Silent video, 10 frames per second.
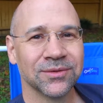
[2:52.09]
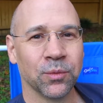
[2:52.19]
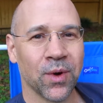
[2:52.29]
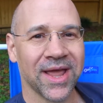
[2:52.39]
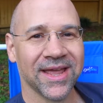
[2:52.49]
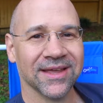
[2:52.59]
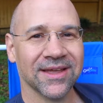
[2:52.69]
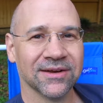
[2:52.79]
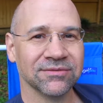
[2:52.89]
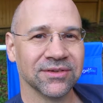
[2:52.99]
way
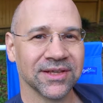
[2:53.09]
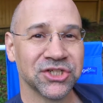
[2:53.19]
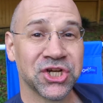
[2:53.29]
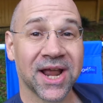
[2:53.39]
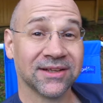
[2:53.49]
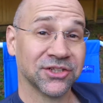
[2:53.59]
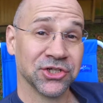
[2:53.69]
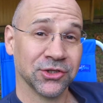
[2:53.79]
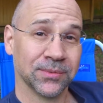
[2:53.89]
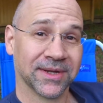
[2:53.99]
kind of like
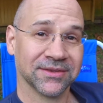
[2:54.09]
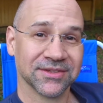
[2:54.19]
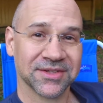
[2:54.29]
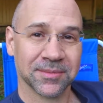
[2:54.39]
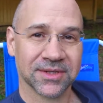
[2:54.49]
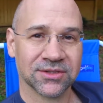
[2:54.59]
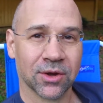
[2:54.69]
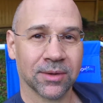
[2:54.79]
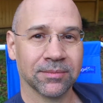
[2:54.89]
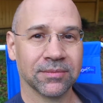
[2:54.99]
challenging you about this, they might say,
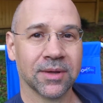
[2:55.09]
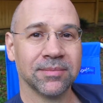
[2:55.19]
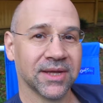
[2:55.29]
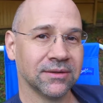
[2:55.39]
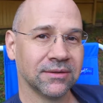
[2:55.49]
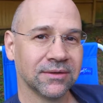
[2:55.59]
oh, I bet